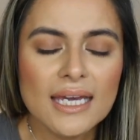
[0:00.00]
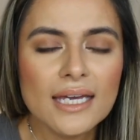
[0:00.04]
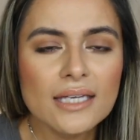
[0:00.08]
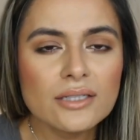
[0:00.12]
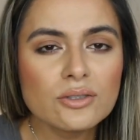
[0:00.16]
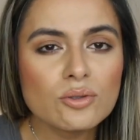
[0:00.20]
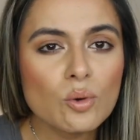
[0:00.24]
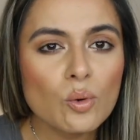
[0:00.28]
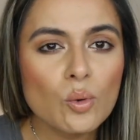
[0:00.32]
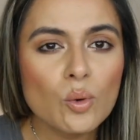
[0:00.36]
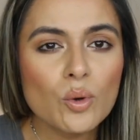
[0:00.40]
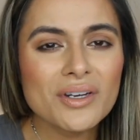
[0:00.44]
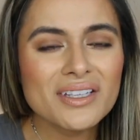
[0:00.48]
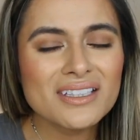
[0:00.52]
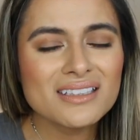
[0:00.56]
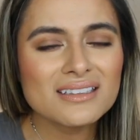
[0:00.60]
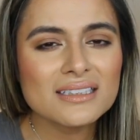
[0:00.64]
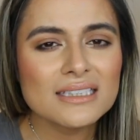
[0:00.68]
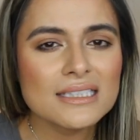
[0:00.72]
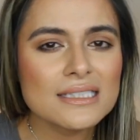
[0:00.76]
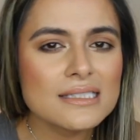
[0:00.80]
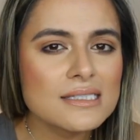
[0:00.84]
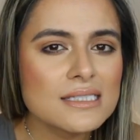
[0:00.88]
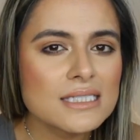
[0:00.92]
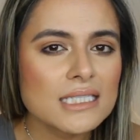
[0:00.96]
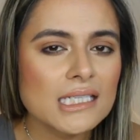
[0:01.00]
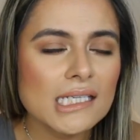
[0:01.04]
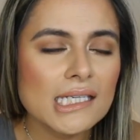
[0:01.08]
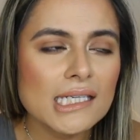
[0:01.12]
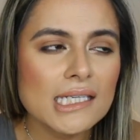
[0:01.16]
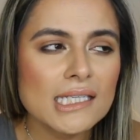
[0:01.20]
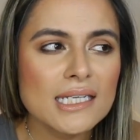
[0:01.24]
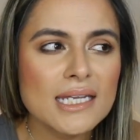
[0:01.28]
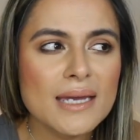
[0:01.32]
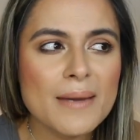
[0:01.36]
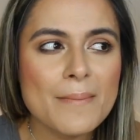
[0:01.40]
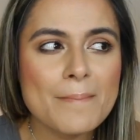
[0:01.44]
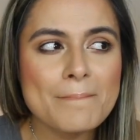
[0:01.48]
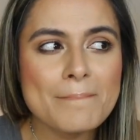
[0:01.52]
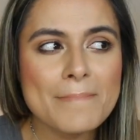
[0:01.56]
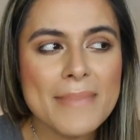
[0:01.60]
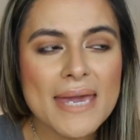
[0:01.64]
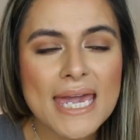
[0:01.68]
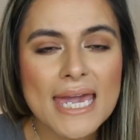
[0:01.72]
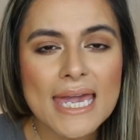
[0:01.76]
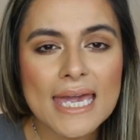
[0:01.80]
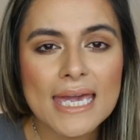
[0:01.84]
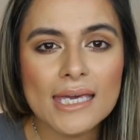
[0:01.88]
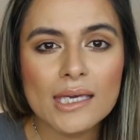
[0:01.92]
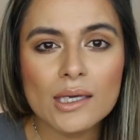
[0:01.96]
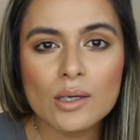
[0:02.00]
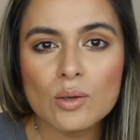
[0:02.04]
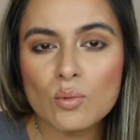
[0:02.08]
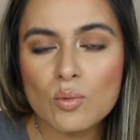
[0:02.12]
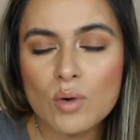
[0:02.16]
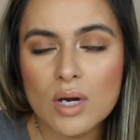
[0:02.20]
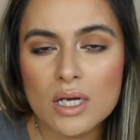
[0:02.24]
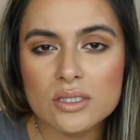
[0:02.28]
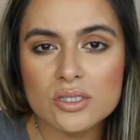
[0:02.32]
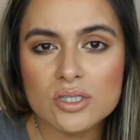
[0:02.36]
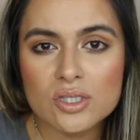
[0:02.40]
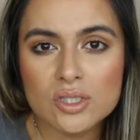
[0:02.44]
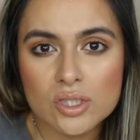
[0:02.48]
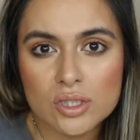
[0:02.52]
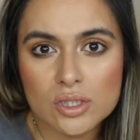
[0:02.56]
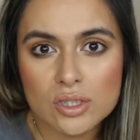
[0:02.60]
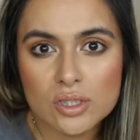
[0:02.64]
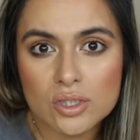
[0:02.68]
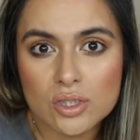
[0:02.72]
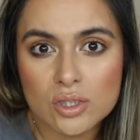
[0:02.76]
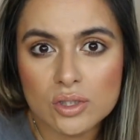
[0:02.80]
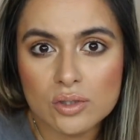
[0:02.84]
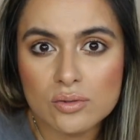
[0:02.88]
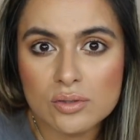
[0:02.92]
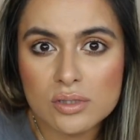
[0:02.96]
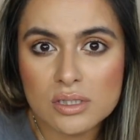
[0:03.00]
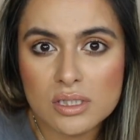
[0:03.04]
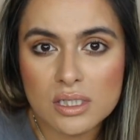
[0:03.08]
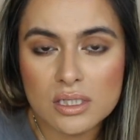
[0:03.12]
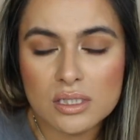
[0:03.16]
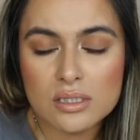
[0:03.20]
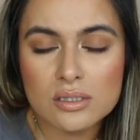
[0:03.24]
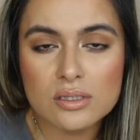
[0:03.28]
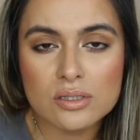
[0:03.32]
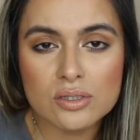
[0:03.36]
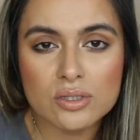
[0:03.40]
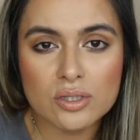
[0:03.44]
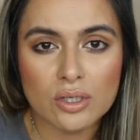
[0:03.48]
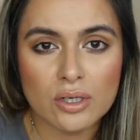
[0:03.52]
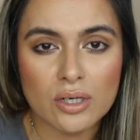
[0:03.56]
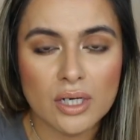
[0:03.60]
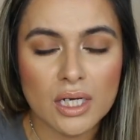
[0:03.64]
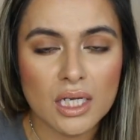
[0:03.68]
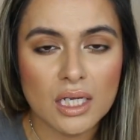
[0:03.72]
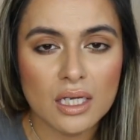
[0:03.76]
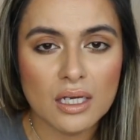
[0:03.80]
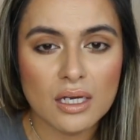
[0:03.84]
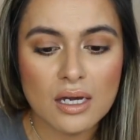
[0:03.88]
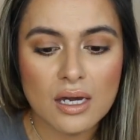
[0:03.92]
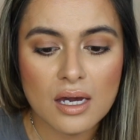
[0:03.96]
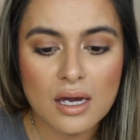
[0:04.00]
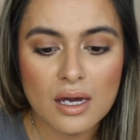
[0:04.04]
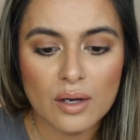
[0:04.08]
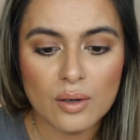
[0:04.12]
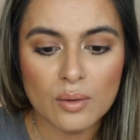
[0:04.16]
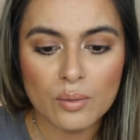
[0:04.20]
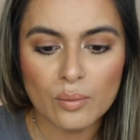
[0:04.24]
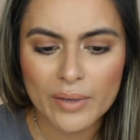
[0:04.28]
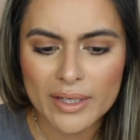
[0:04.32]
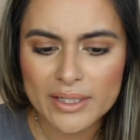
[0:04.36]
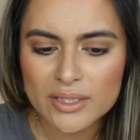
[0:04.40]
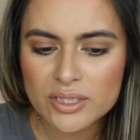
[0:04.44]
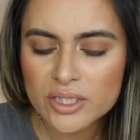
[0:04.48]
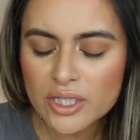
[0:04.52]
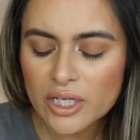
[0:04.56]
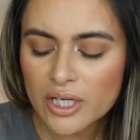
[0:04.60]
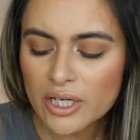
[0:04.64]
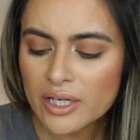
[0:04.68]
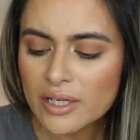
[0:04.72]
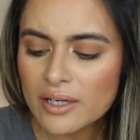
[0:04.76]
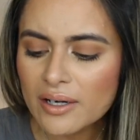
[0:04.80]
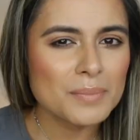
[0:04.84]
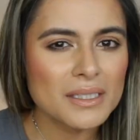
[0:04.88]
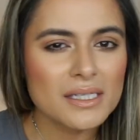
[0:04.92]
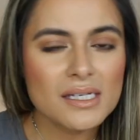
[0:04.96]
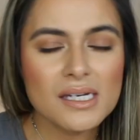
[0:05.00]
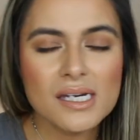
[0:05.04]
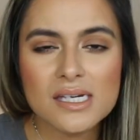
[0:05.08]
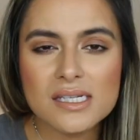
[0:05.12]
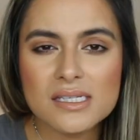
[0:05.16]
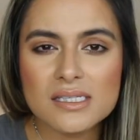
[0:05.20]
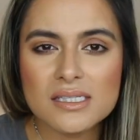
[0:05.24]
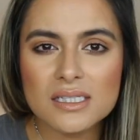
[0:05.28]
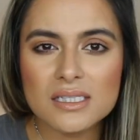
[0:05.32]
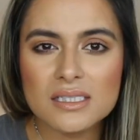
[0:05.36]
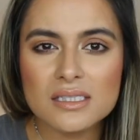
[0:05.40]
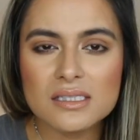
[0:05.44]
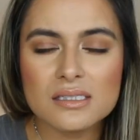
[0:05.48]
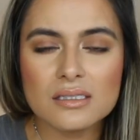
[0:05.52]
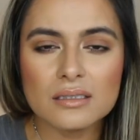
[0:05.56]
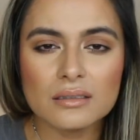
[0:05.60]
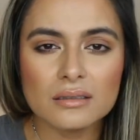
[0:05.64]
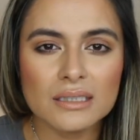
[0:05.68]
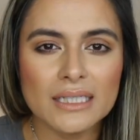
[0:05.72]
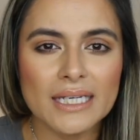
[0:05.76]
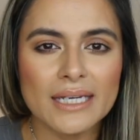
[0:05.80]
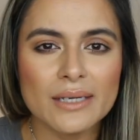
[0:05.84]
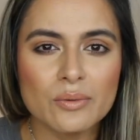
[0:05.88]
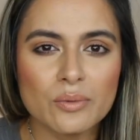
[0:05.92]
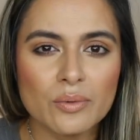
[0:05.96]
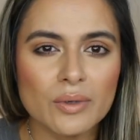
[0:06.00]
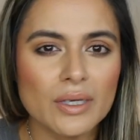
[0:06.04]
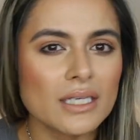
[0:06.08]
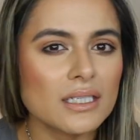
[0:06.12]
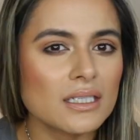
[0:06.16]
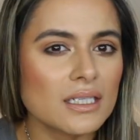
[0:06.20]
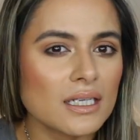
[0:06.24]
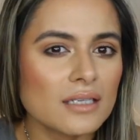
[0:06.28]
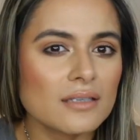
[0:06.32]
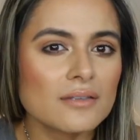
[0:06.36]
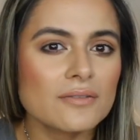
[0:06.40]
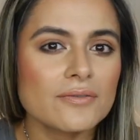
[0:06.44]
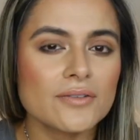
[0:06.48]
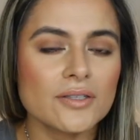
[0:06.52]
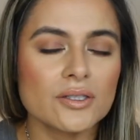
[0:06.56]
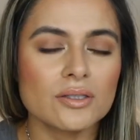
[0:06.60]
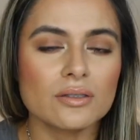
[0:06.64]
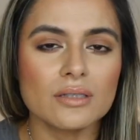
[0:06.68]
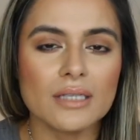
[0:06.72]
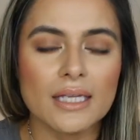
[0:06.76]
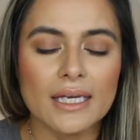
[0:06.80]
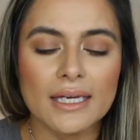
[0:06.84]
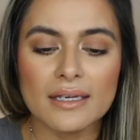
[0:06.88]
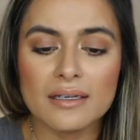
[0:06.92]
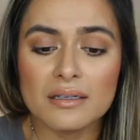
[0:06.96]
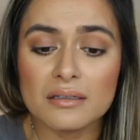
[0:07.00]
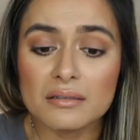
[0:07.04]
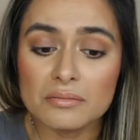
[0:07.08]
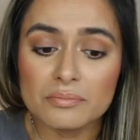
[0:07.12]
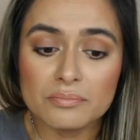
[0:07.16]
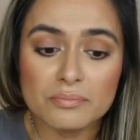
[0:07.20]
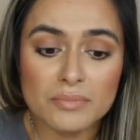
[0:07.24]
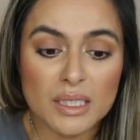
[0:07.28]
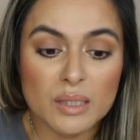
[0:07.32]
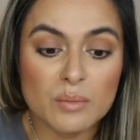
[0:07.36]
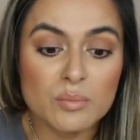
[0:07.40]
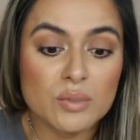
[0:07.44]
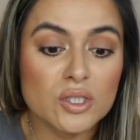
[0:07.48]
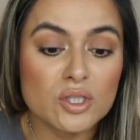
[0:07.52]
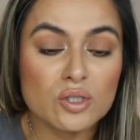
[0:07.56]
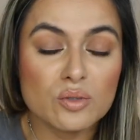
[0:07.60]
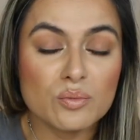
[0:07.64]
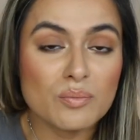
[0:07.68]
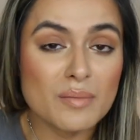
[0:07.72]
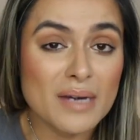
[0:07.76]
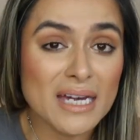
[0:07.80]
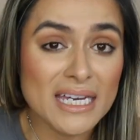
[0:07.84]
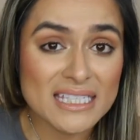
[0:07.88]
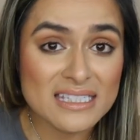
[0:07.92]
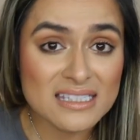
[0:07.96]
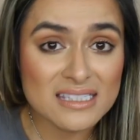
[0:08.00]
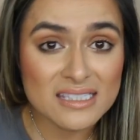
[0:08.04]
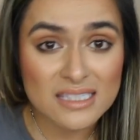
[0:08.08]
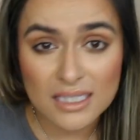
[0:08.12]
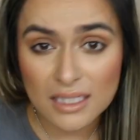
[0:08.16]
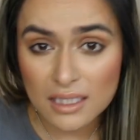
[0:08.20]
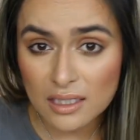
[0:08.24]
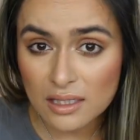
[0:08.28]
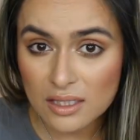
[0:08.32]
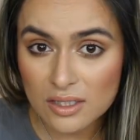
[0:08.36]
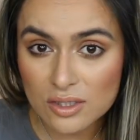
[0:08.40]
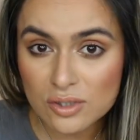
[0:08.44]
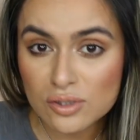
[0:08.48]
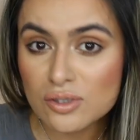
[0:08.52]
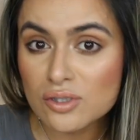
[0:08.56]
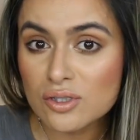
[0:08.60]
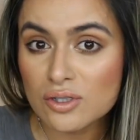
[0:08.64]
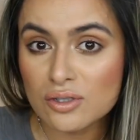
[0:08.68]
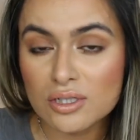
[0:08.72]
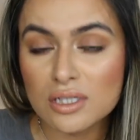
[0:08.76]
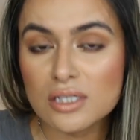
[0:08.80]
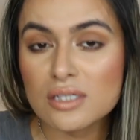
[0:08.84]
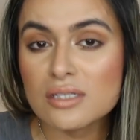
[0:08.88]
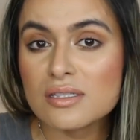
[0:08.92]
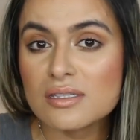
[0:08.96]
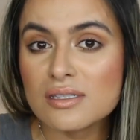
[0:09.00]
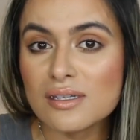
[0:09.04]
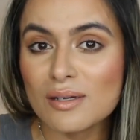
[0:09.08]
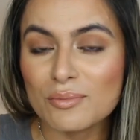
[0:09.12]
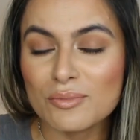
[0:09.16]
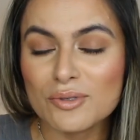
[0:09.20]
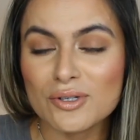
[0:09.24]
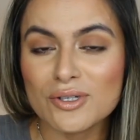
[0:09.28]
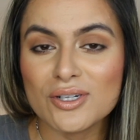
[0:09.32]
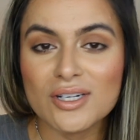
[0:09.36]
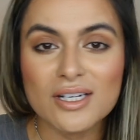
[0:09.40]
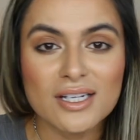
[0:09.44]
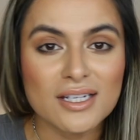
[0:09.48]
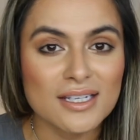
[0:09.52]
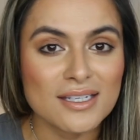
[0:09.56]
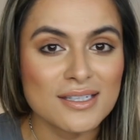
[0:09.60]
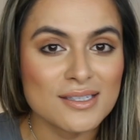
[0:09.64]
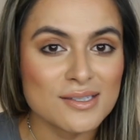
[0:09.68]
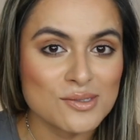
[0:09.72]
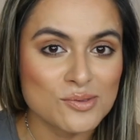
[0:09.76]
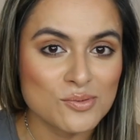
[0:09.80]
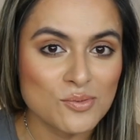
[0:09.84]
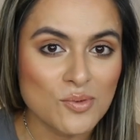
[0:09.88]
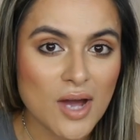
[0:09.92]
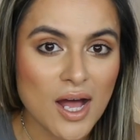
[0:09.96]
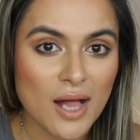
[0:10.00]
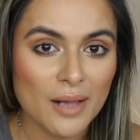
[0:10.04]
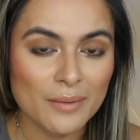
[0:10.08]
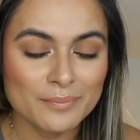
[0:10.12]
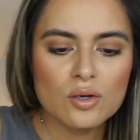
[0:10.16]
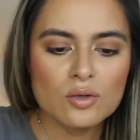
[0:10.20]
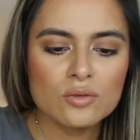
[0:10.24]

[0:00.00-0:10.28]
and oily skin may want to just use this during uh, winter because it's lightweight I feel like maybe you might dig this during summer as well.